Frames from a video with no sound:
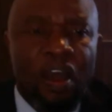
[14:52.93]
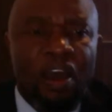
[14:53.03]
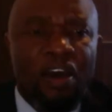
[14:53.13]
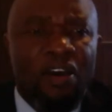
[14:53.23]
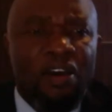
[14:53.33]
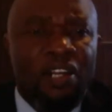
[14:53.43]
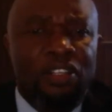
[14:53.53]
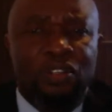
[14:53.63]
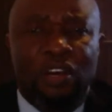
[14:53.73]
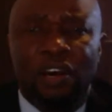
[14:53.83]
All
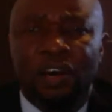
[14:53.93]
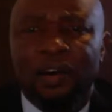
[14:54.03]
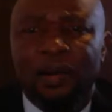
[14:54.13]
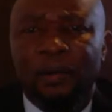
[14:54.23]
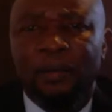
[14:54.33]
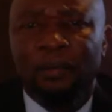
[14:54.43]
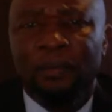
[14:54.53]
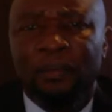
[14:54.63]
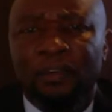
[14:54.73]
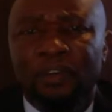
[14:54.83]
right.
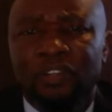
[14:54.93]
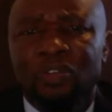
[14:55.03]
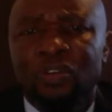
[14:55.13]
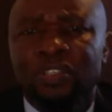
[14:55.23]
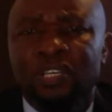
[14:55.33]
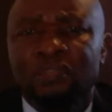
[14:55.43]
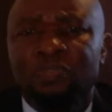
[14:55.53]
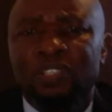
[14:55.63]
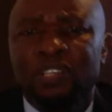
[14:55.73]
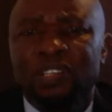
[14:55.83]
It's not just
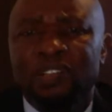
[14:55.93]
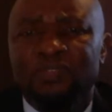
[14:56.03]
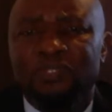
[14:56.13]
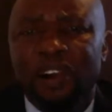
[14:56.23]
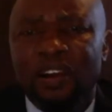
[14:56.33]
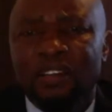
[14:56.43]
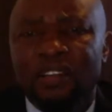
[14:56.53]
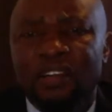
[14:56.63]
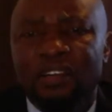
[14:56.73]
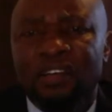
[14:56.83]
presenting
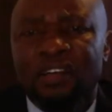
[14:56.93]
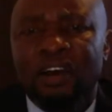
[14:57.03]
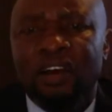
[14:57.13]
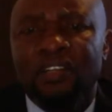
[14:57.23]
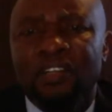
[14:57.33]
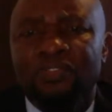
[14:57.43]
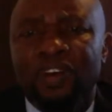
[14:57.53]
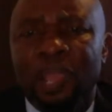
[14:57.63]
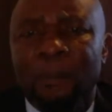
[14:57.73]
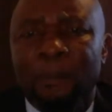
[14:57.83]
facts and
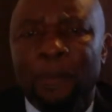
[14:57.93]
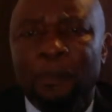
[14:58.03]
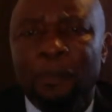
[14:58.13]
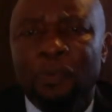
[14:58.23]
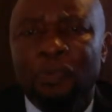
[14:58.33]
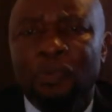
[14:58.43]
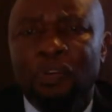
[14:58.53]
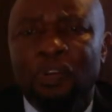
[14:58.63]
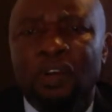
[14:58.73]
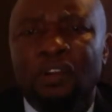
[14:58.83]
identifying people.
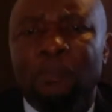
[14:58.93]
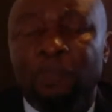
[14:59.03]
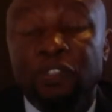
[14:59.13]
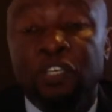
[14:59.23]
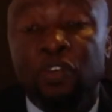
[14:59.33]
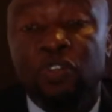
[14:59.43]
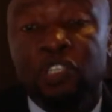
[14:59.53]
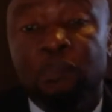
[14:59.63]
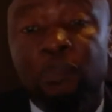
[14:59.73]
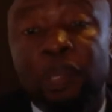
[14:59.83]

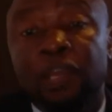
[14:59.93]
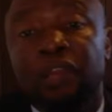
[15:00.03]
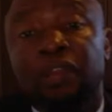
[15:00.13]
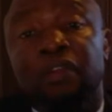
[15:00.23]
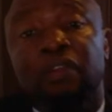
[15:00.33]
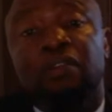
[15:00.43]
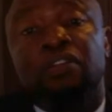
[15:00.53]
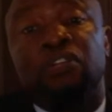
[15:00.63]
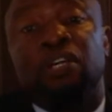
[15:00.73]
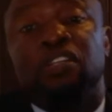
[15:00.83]

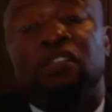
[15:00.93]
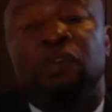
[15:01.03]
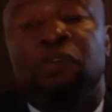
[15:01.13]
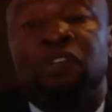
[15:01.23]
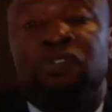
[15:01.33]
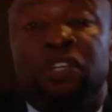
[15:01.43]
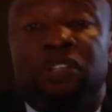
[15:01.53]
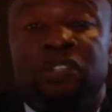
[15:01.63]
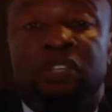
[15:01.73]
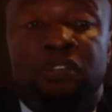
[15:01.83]
the judges may be
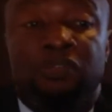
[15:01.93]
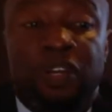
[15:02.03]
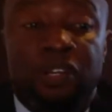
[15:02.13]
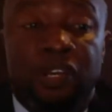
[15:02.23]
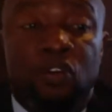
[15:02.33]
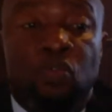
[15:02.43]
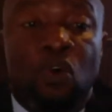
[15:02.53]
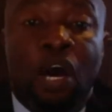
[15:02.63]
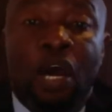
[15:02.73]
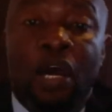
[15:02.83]
interested in finding out
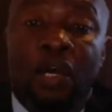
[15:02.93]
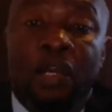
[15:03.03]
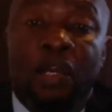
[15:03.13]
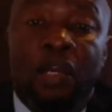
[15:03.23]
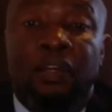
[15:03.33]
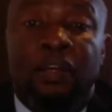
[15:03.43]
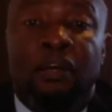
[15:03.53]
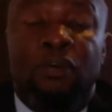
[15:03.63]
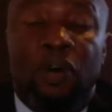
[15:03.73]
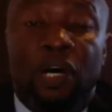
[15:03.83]
why
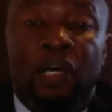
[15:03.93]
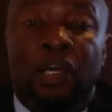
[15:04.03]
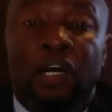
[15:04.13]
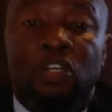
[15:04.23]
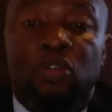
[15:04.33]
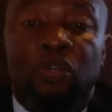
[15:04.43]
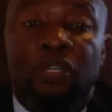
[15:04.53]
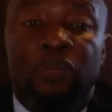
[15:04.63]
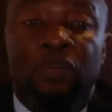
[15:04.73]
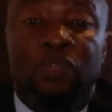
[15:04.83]

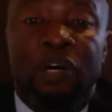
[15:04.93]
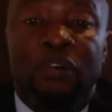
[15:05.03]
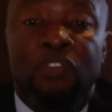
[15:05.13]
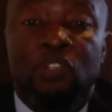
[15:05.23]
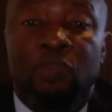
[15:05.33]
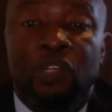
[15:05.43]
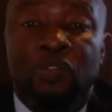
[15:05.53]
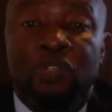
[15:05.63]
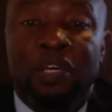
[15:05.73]
actually would have this person